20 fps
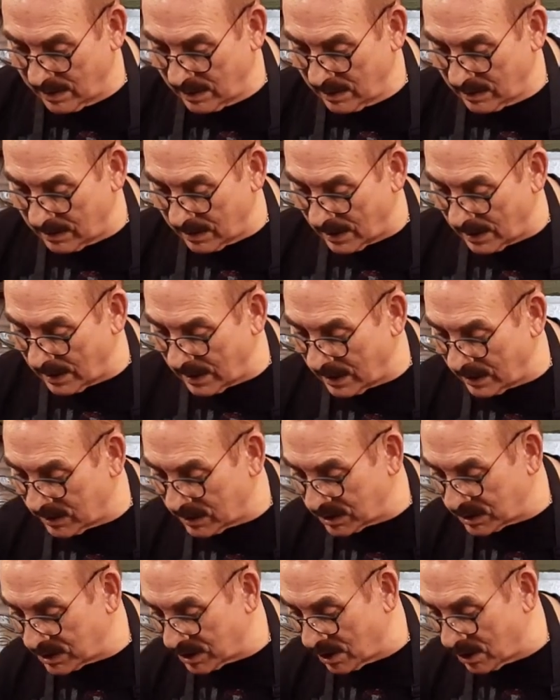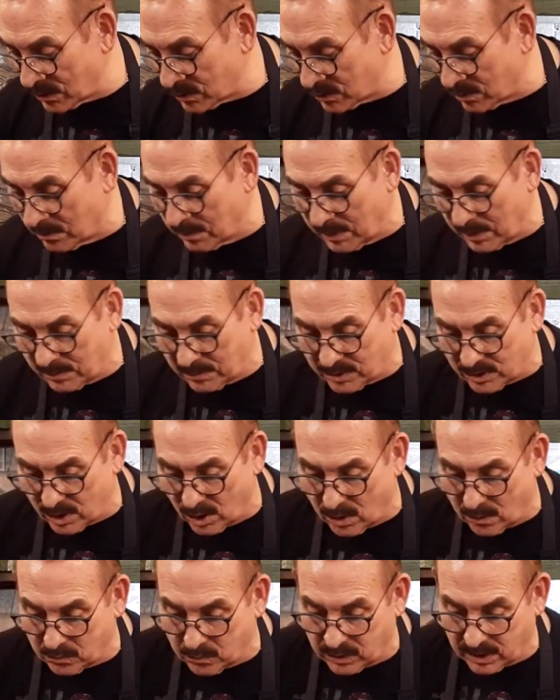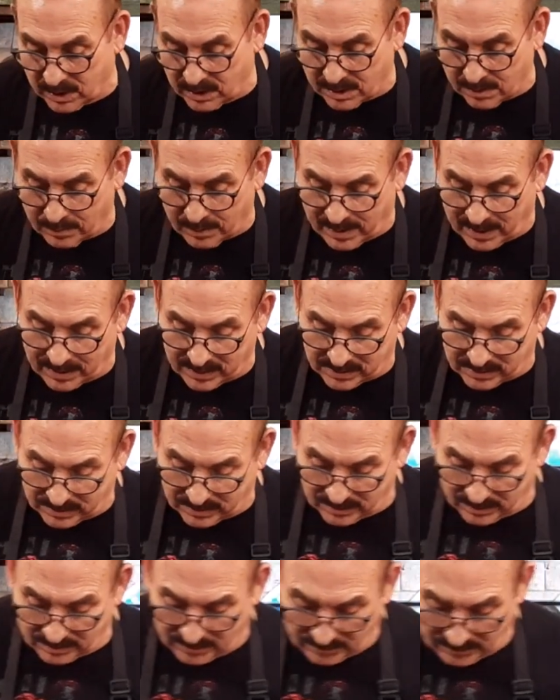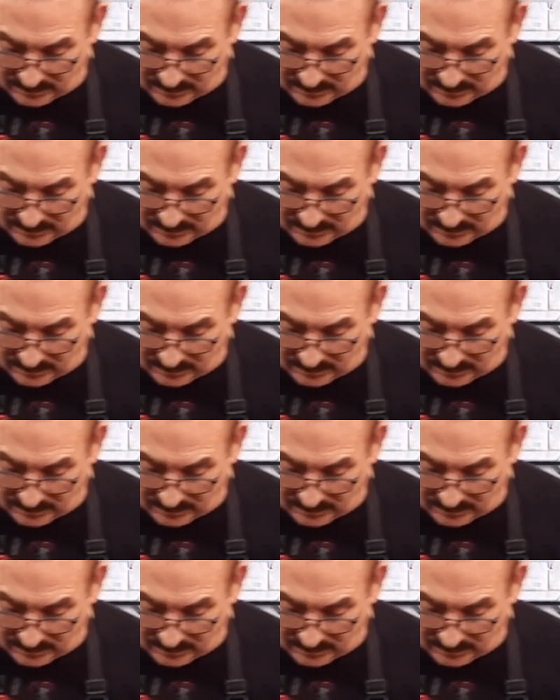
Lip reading: Now a lot of this sauce will be absorbed in the pasta.